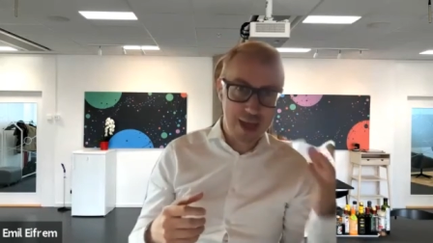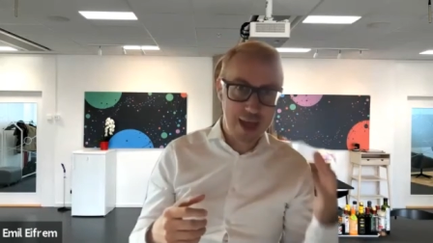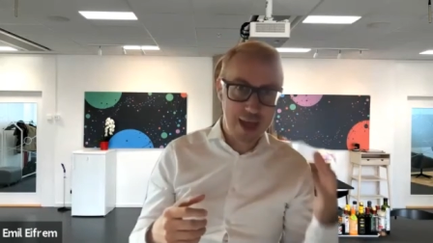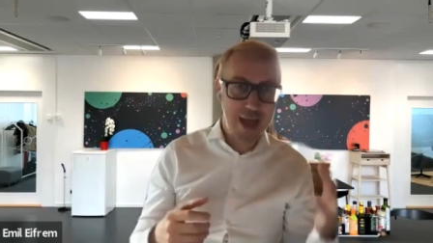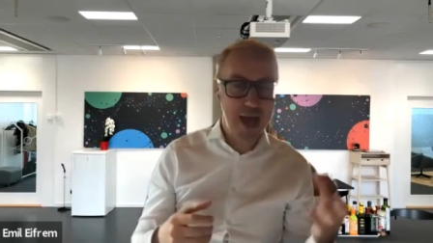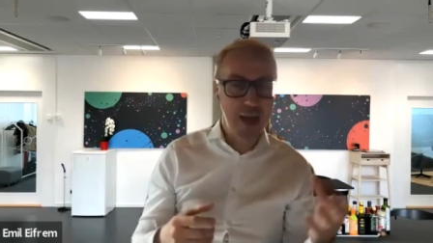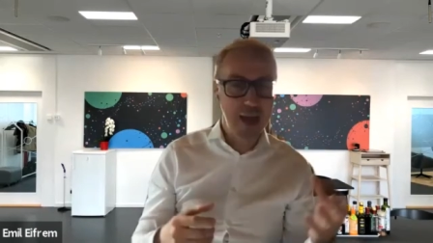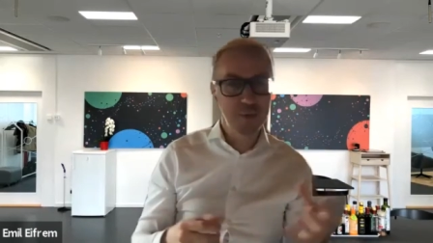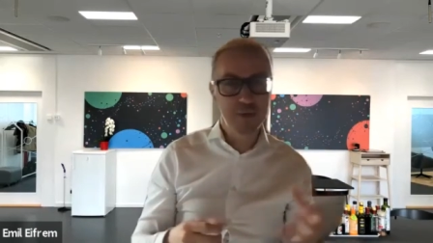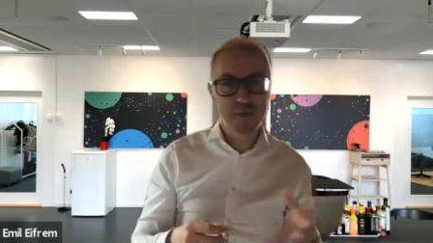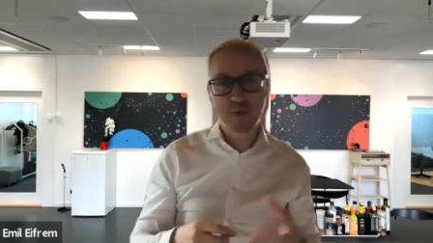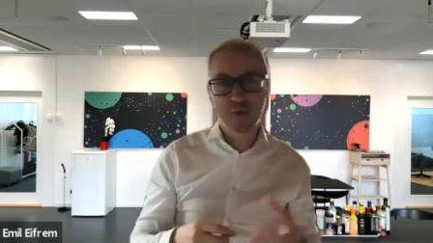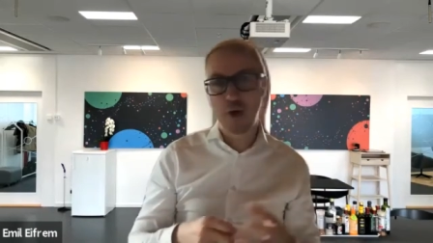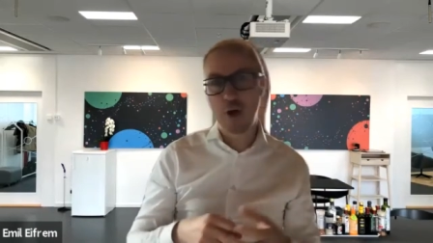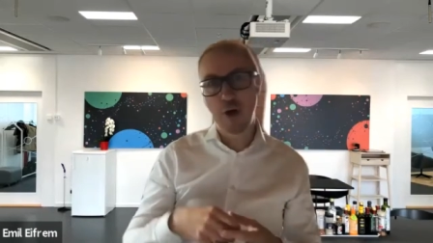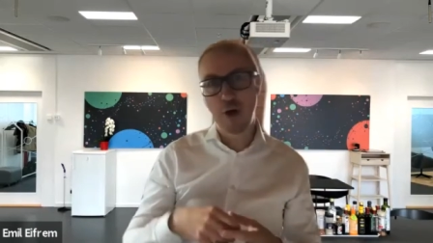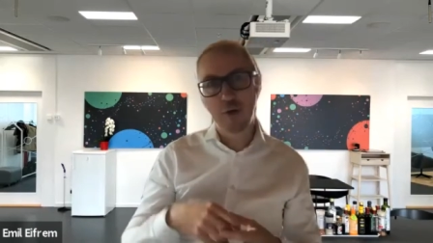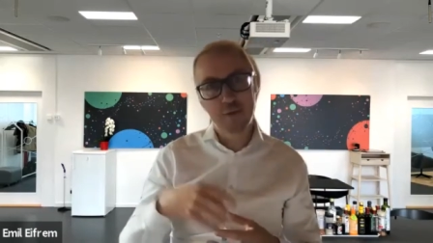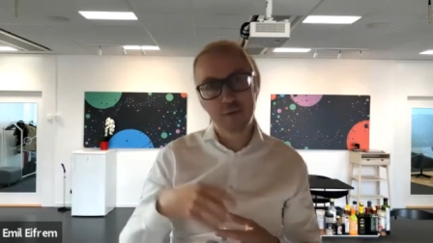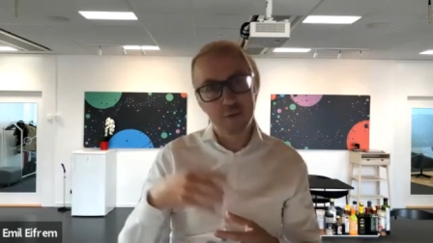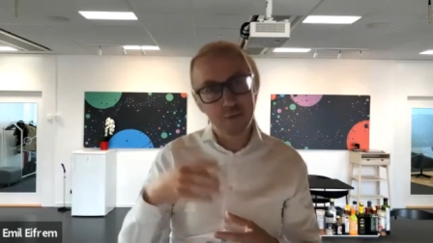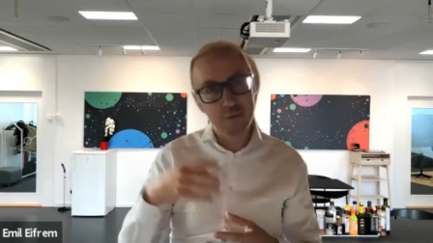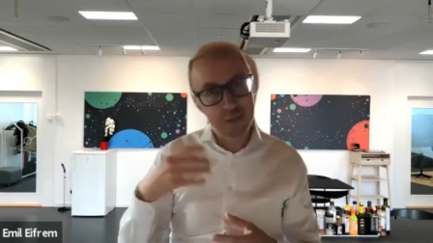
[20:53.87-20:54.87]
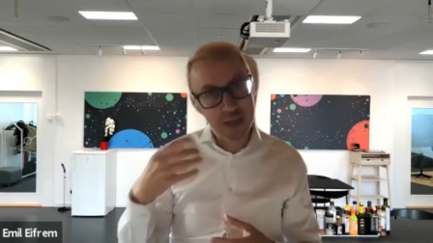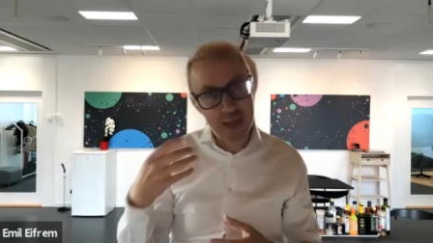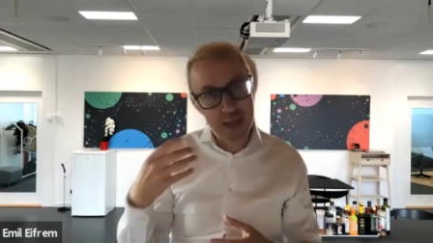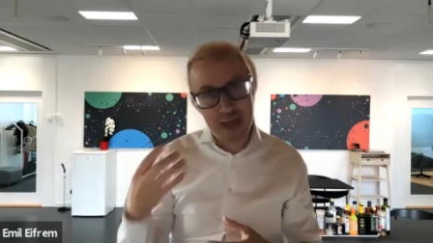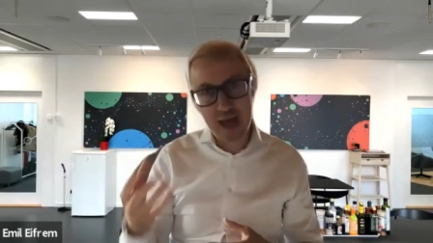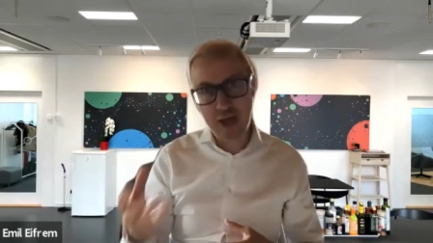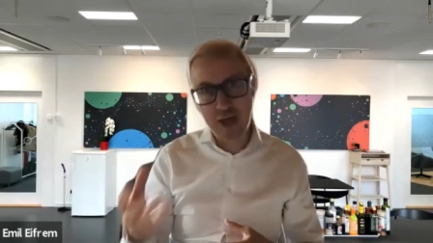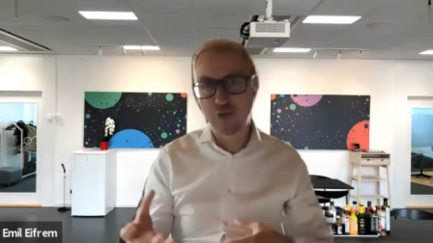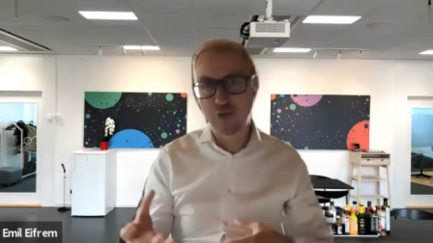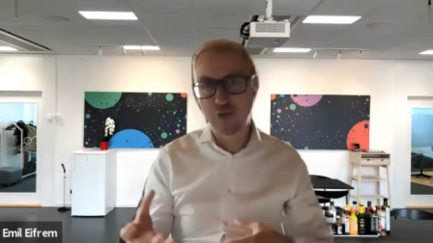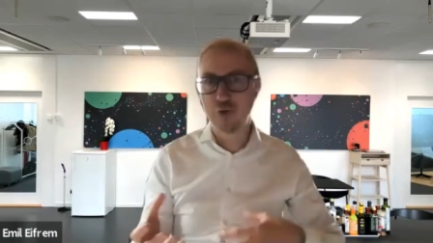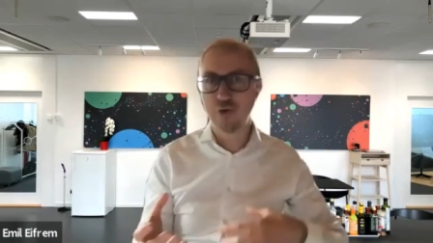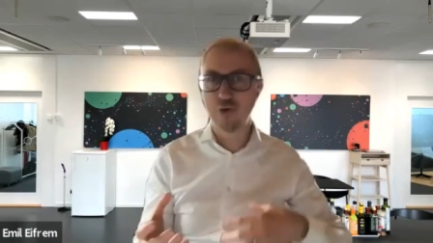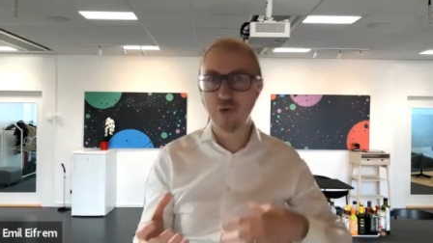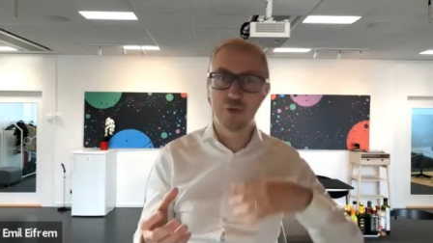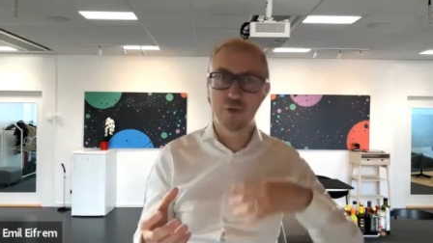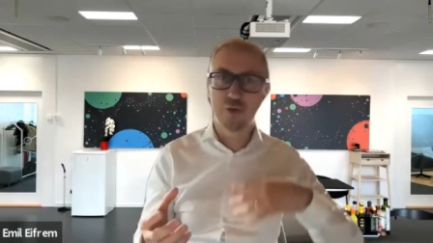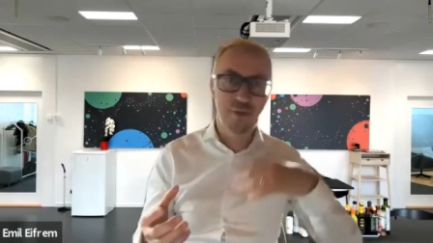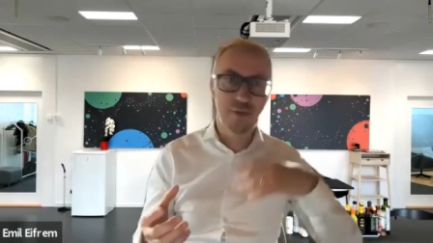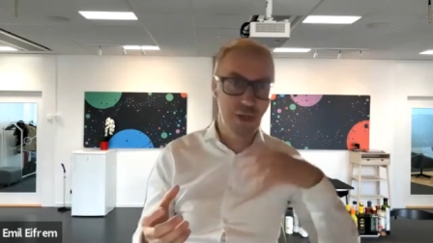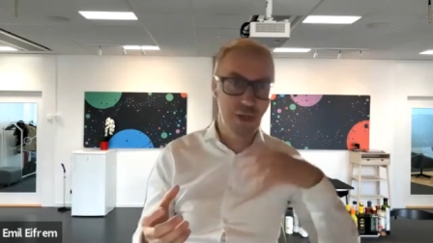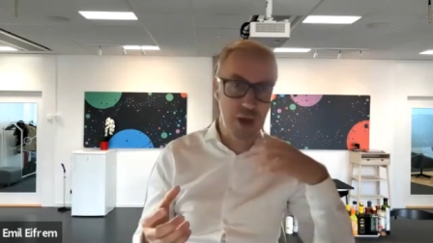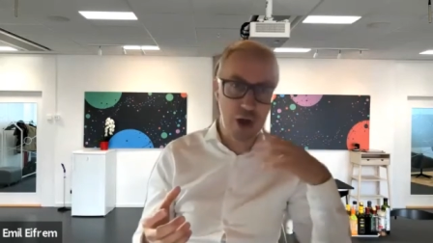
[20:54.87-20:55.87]
Amazons and the Azures
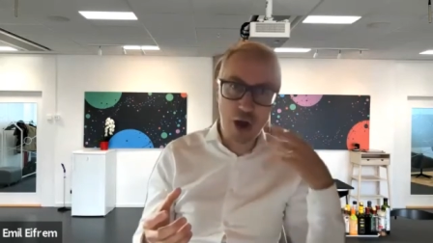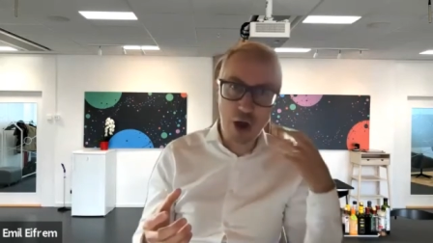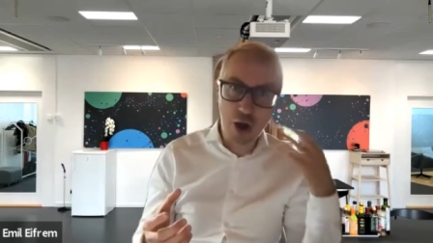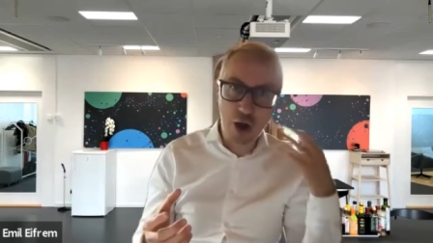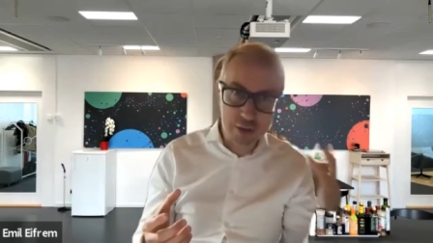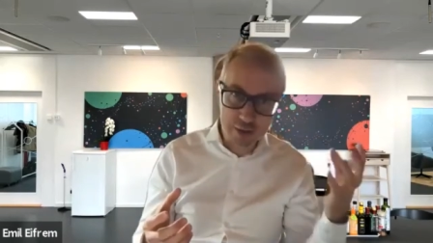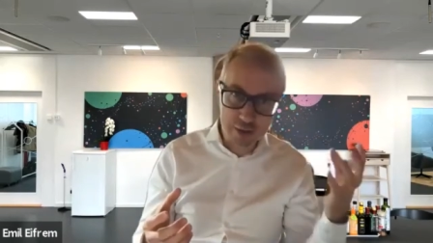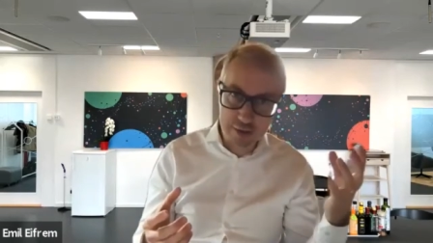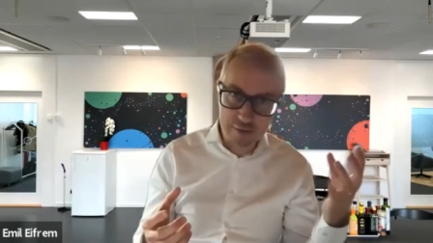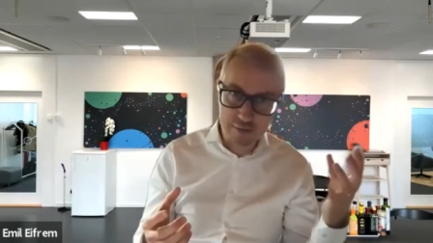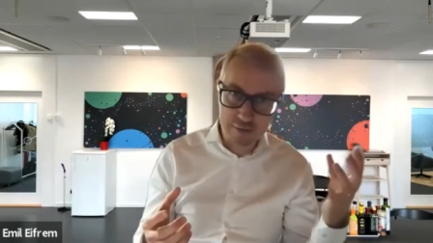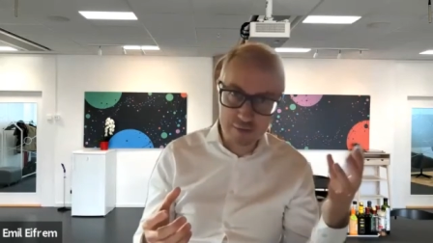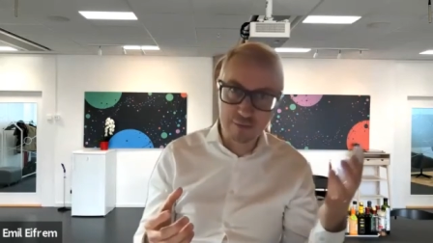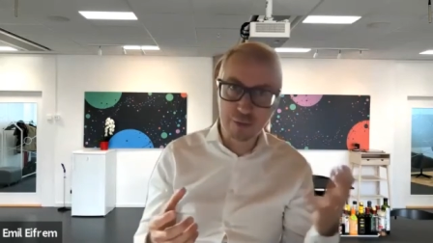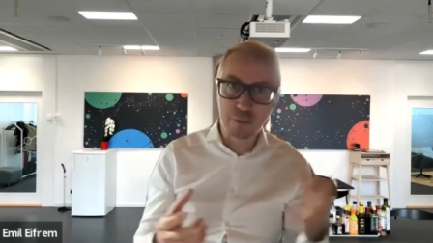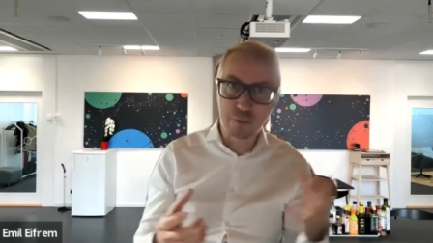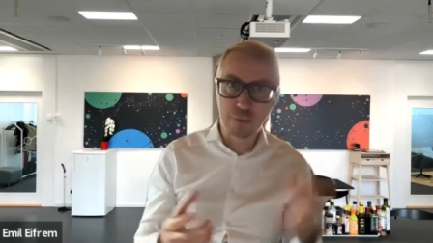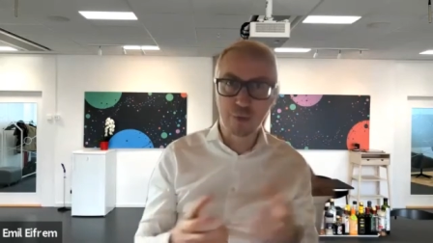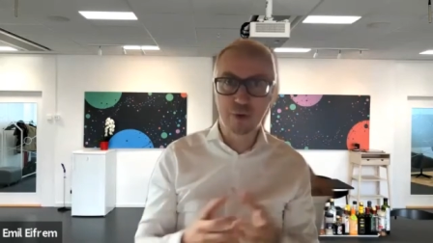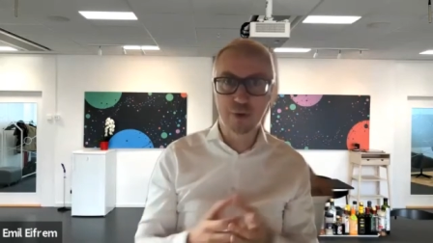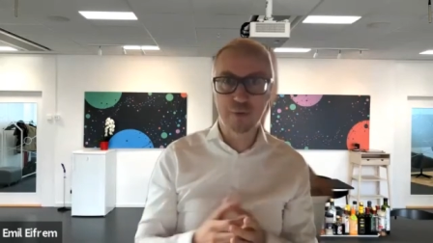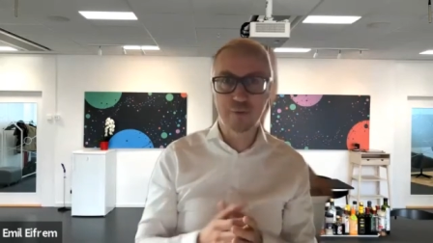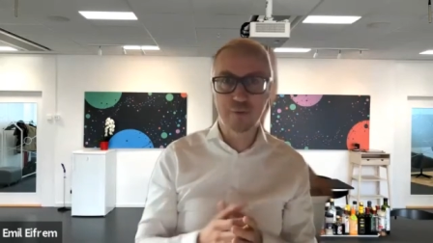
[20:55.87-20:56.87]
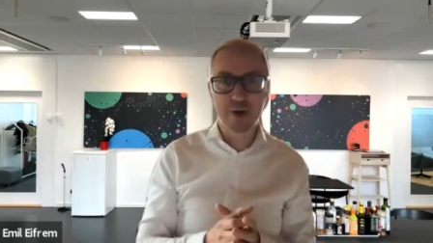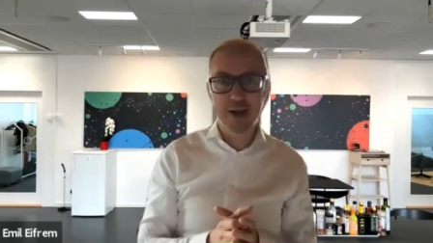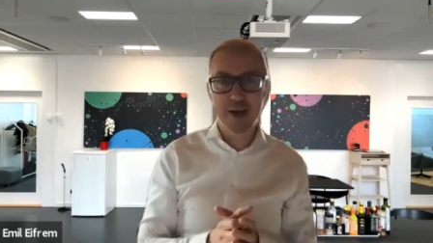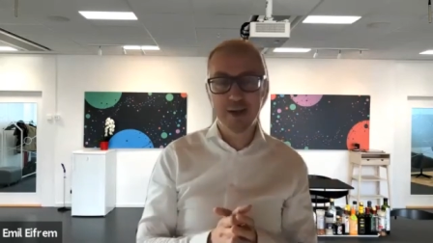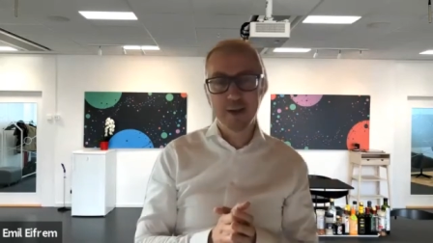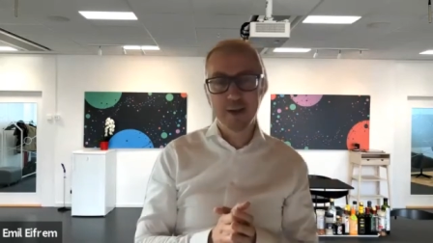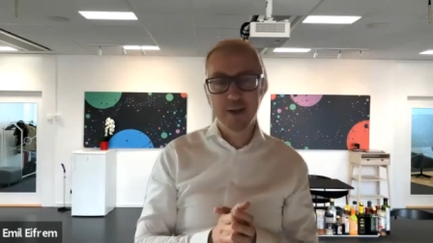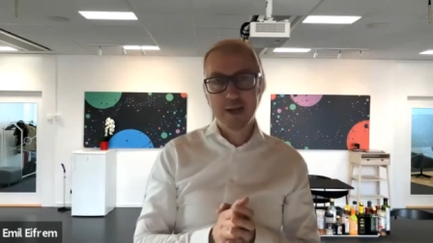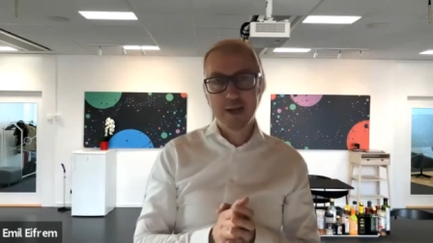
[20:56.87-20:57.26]
and the Ollie's of the world, right?